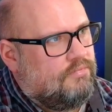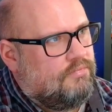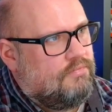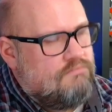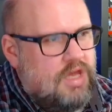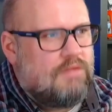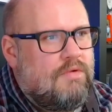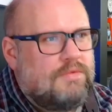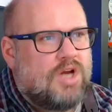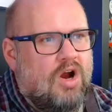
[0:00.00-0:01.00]
Minimum
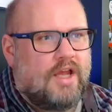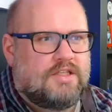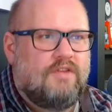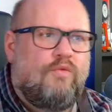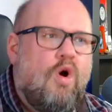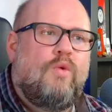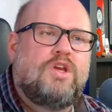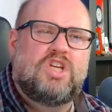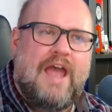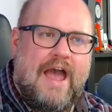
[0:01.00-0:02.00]
targets of what we
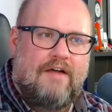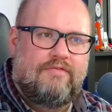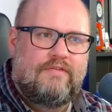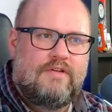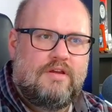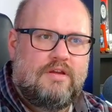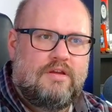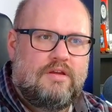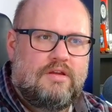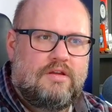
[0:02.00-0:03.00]
should have
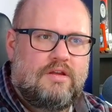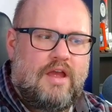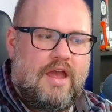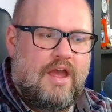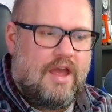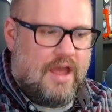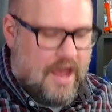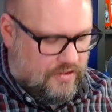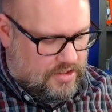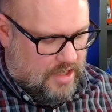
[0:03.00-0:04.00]

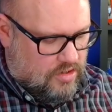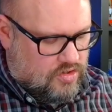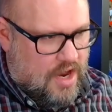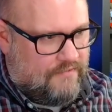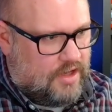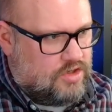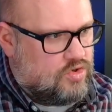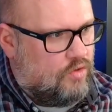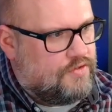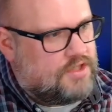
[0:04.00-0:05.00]
at these air traffic
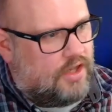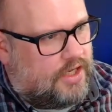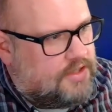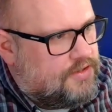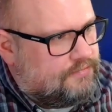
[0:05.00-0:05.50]
control facilities.